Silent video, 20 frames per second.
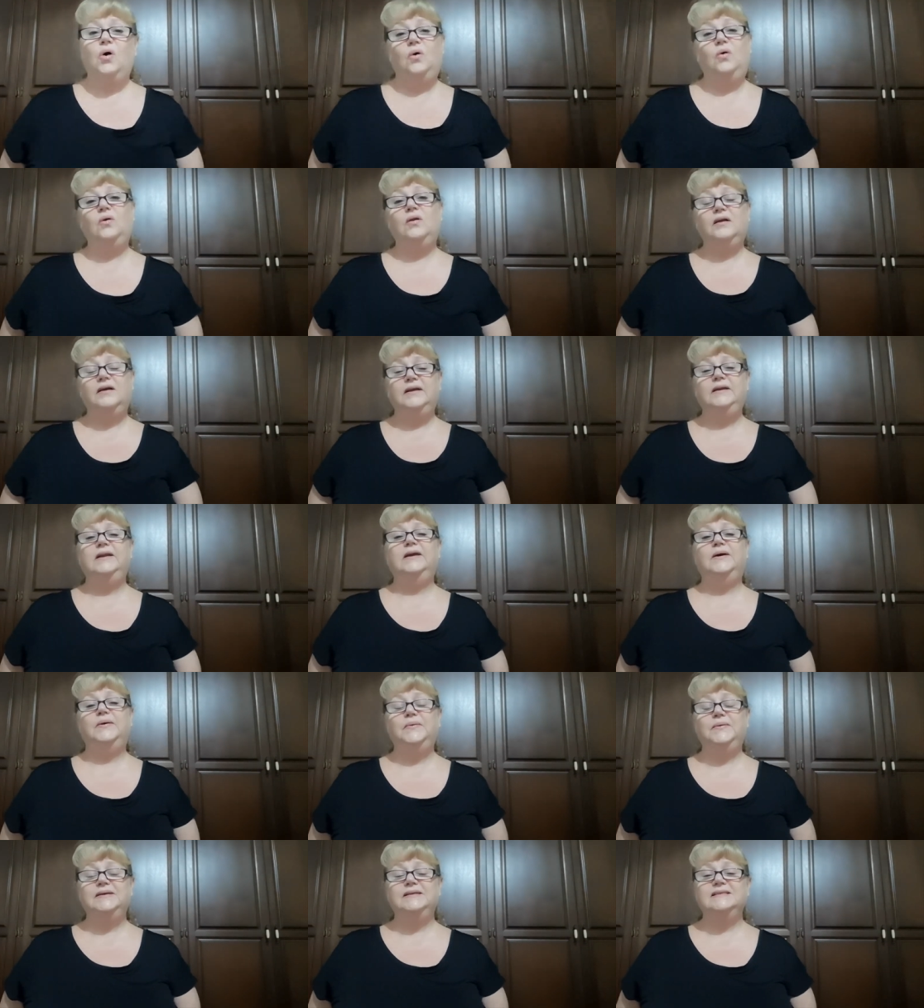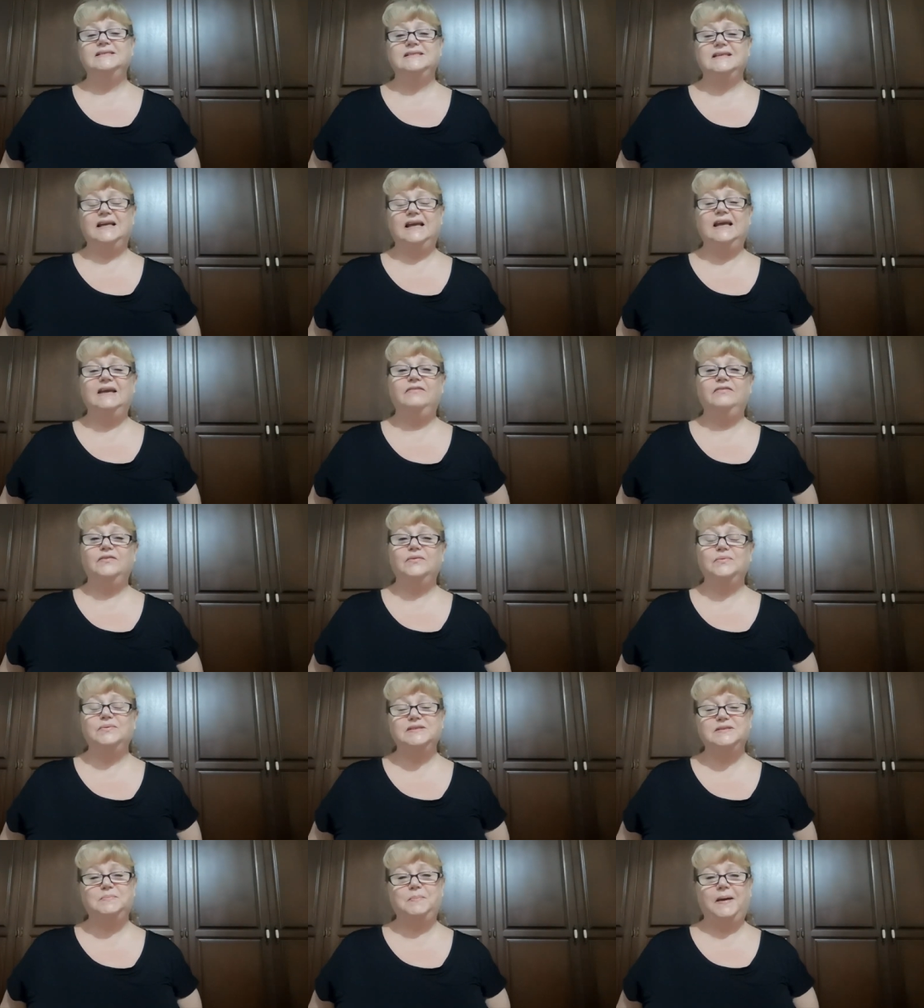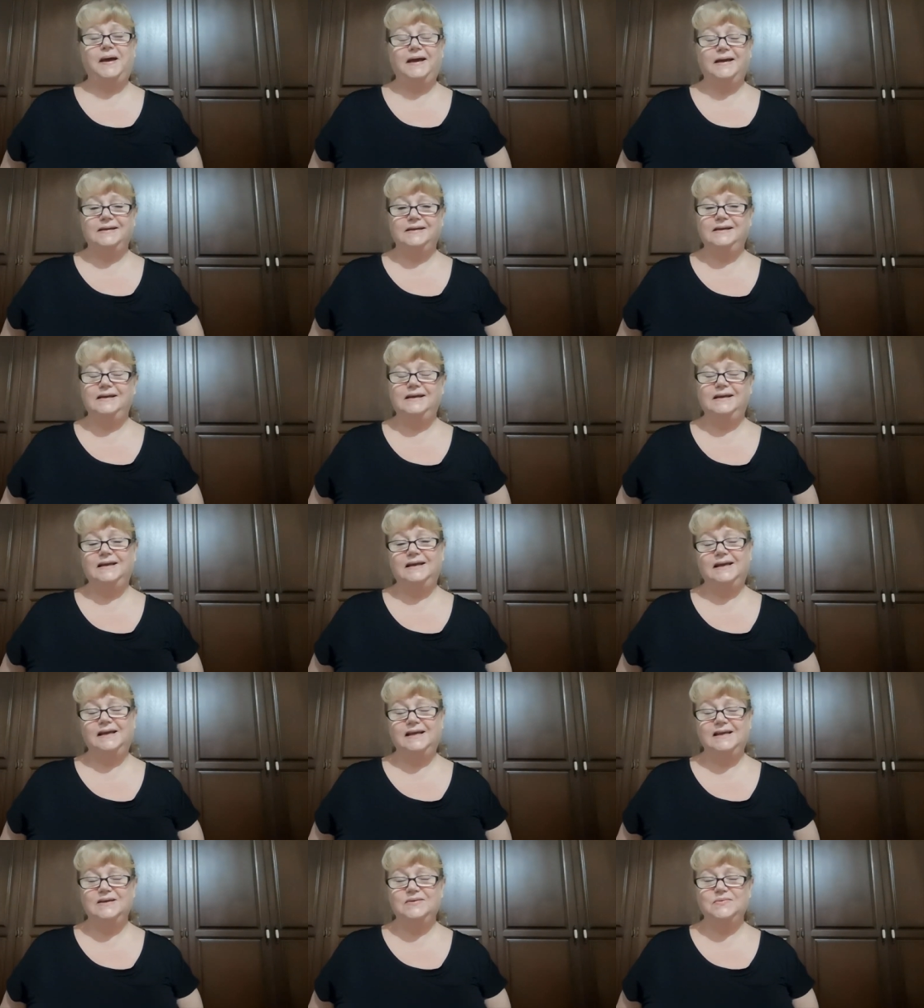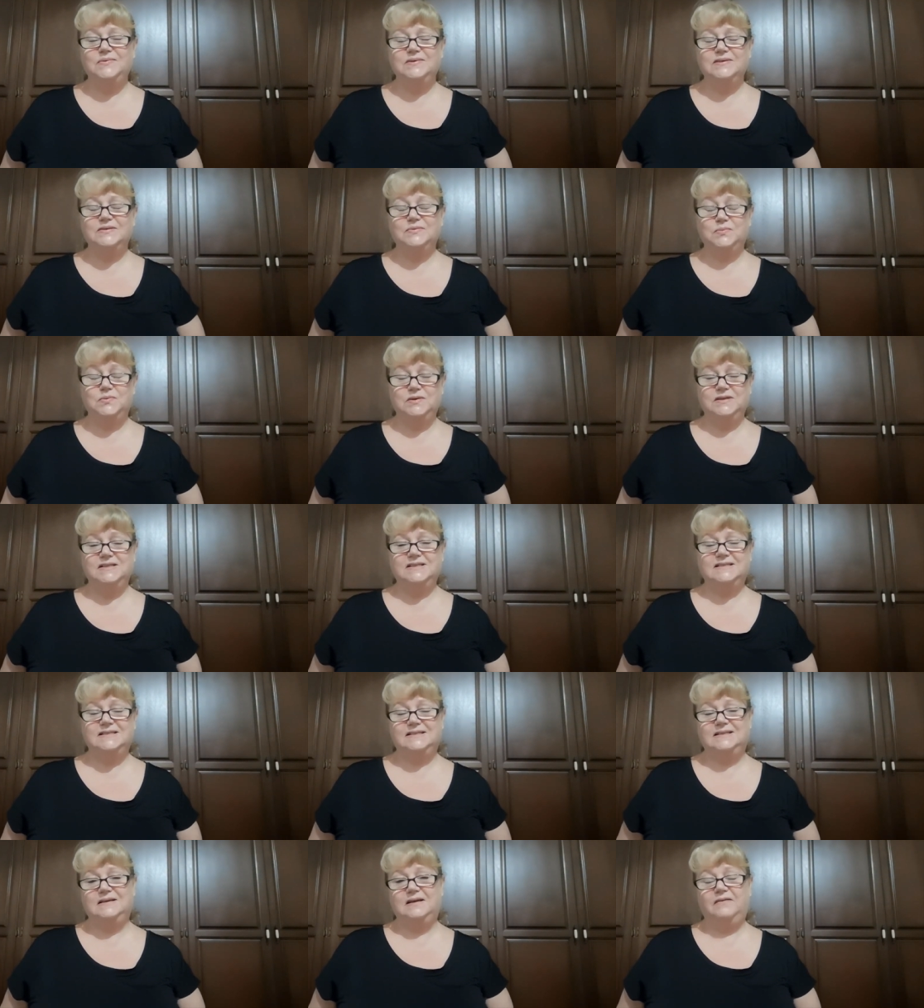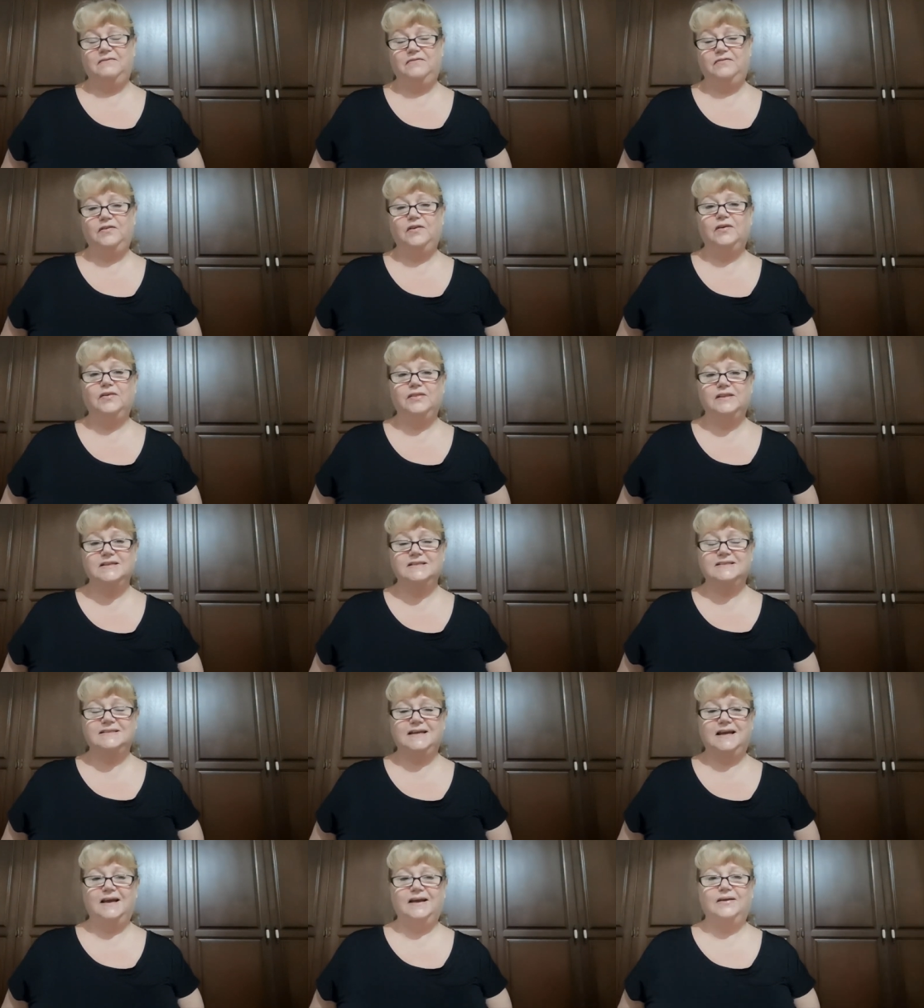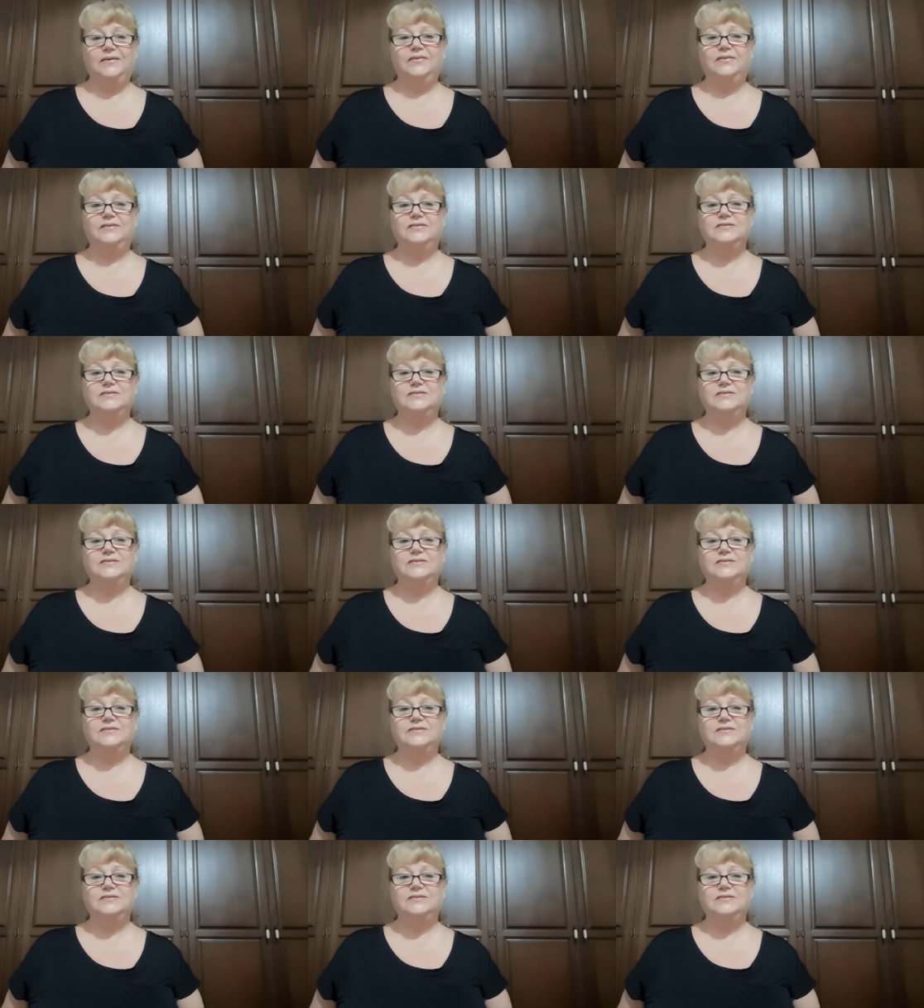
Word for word: all I know is if it was bad here, it was worse further south.